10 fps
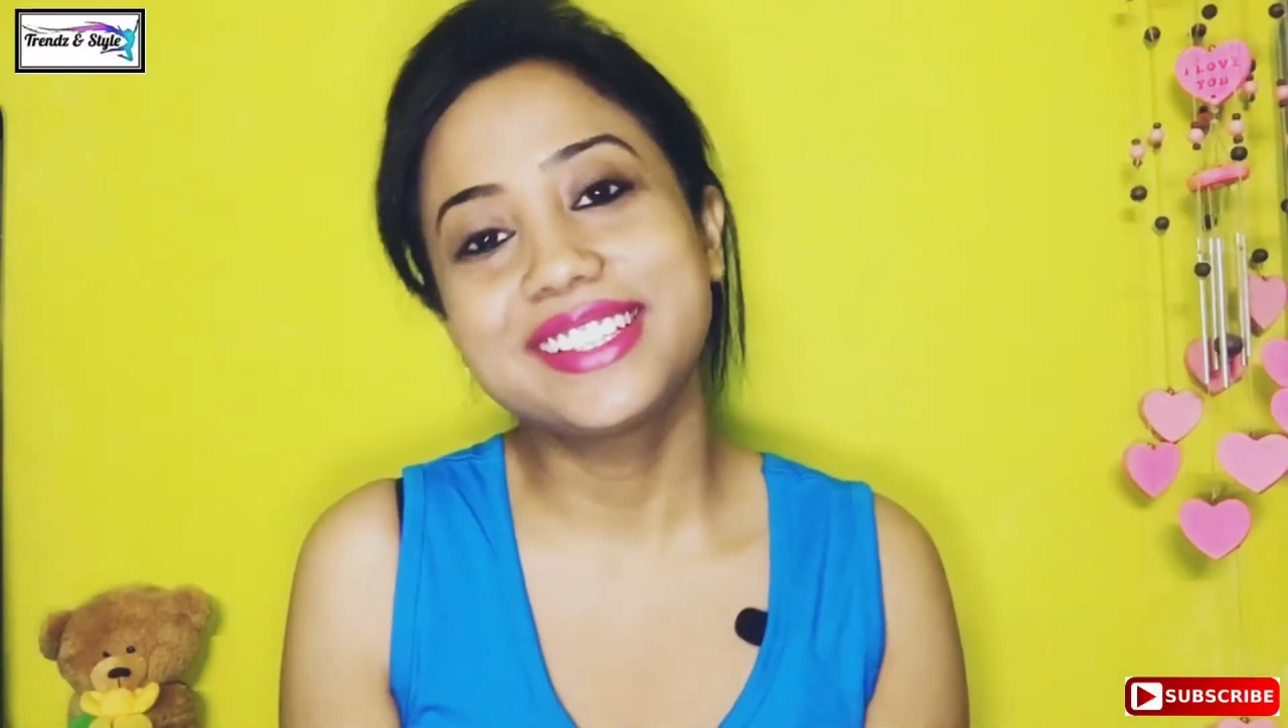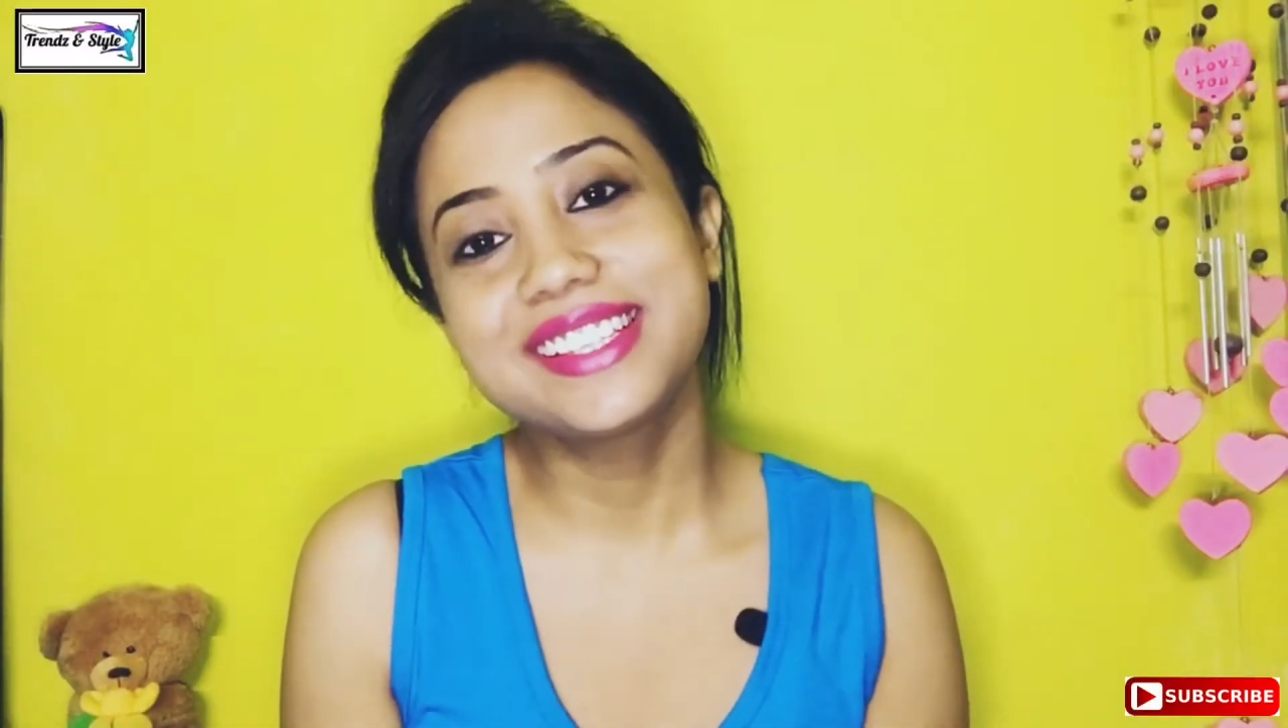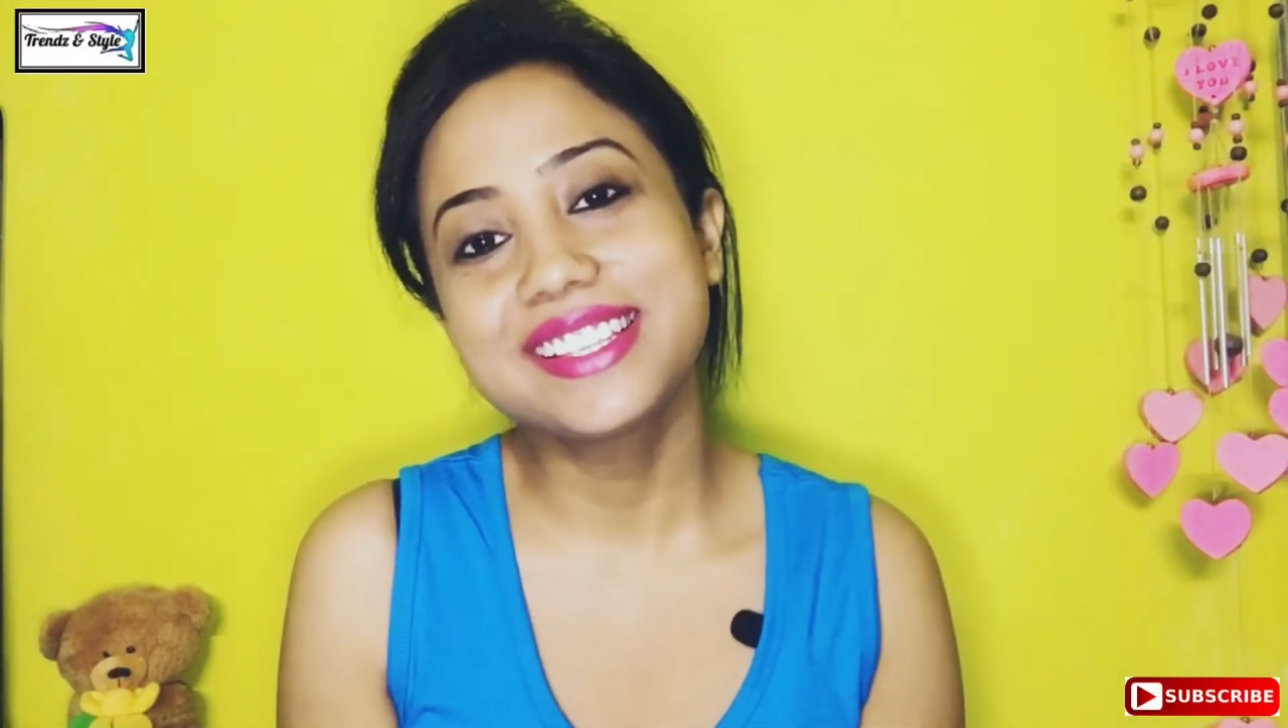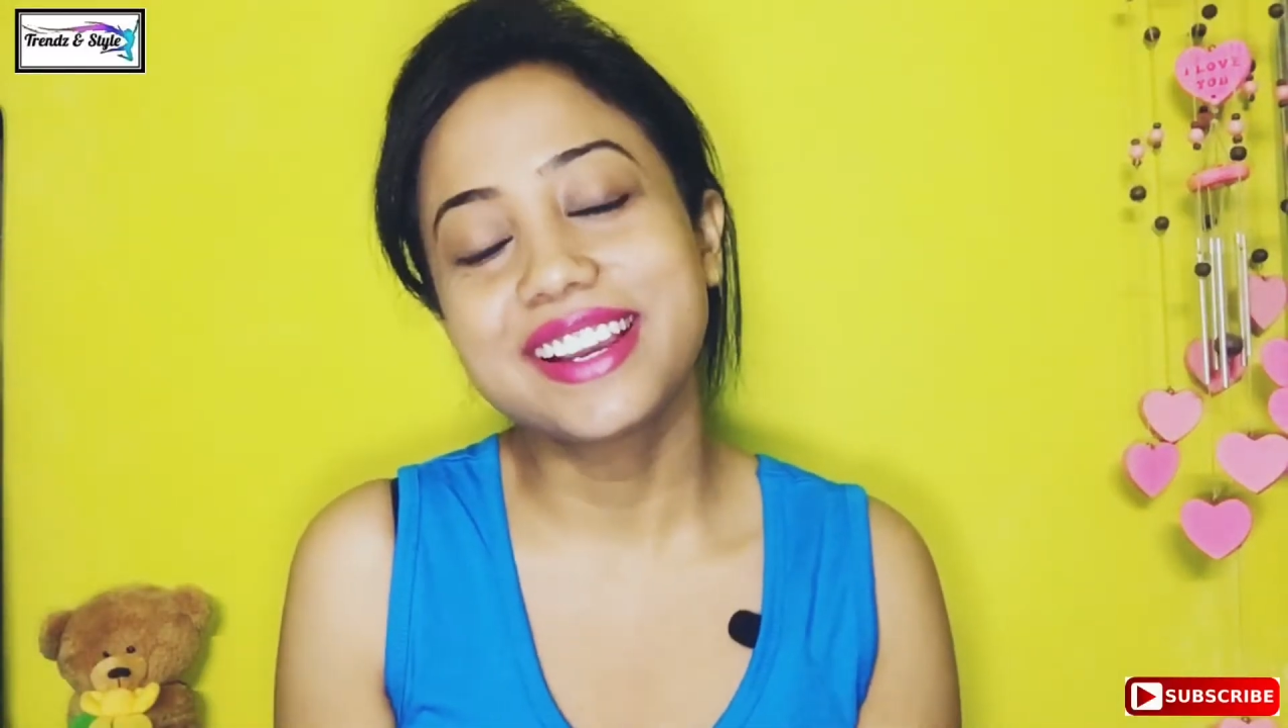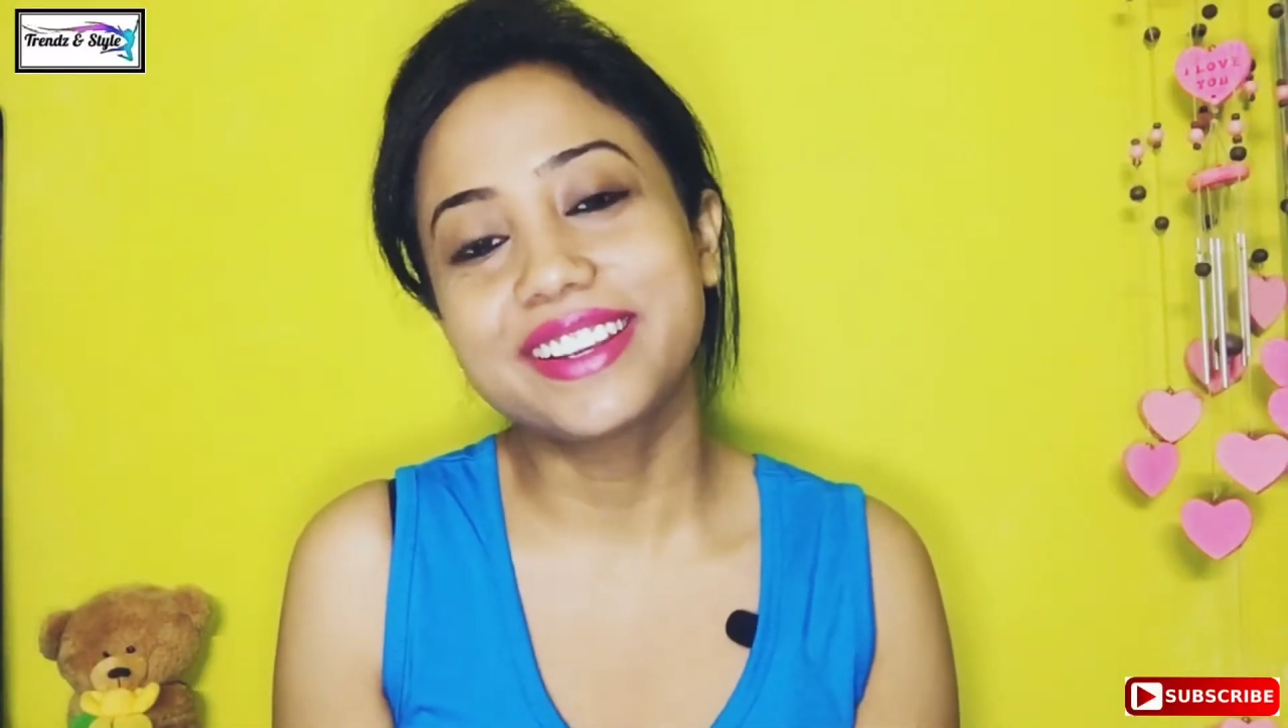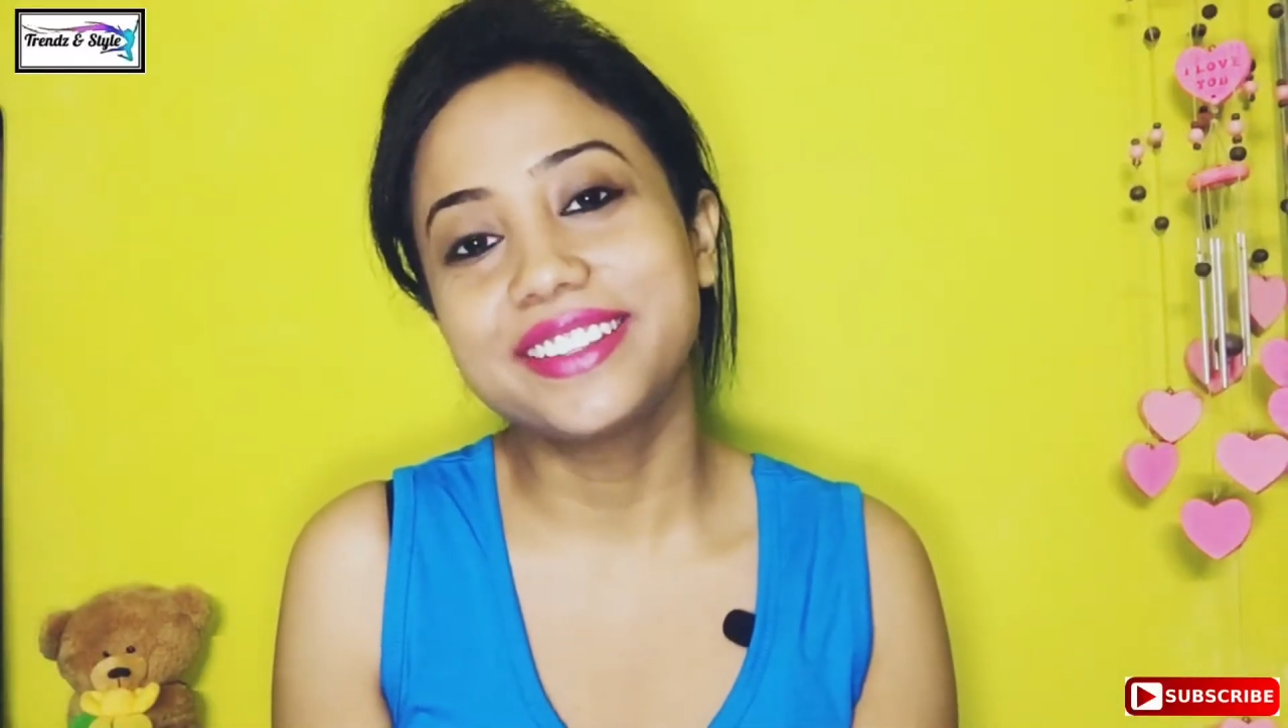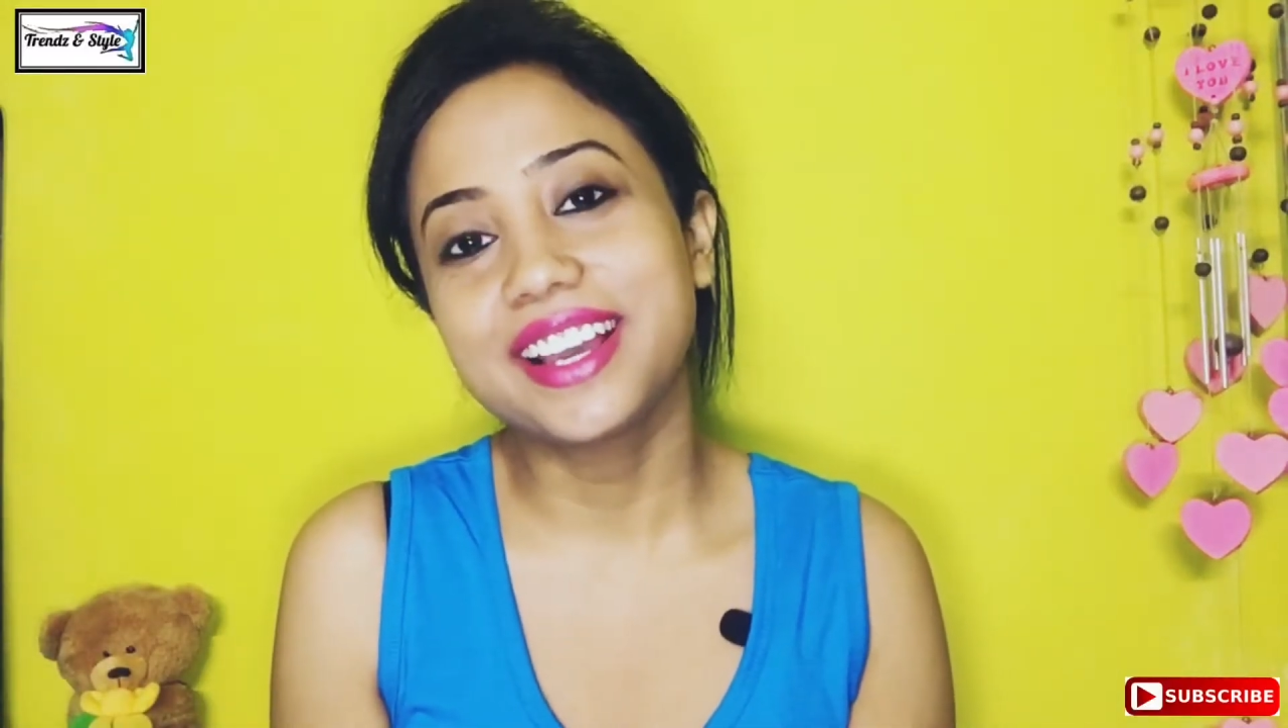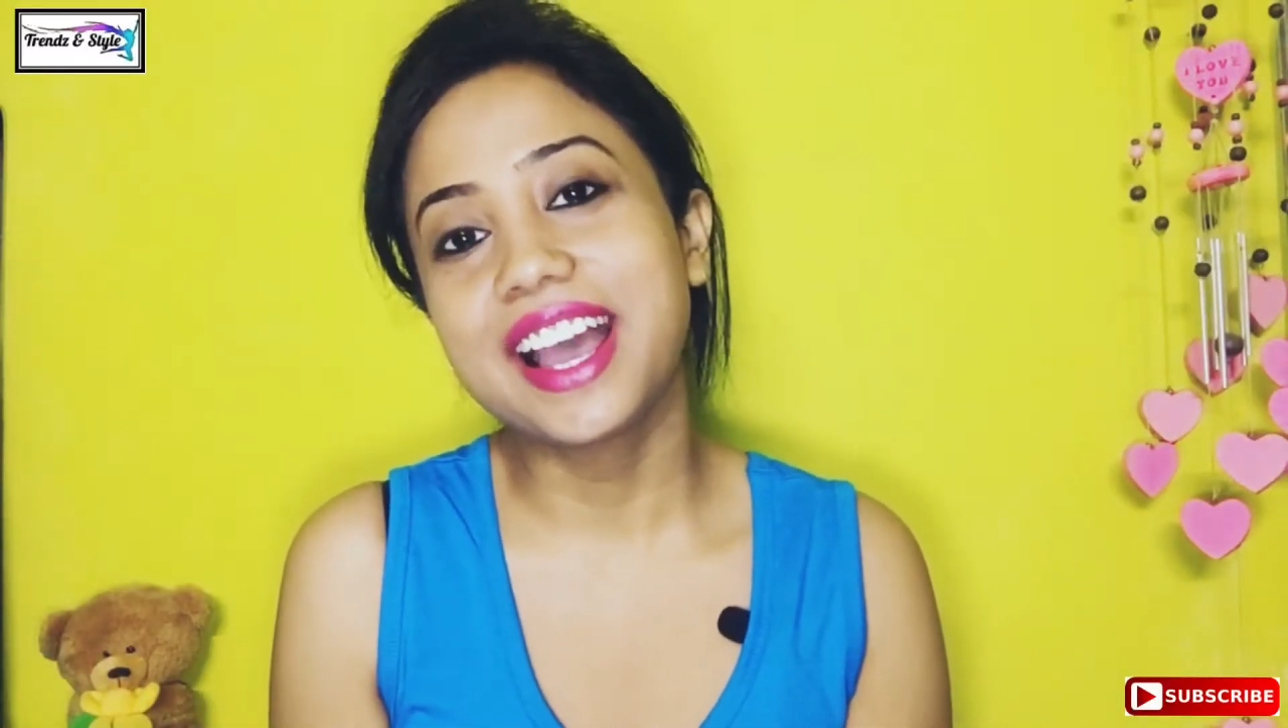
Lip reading: This is Ankita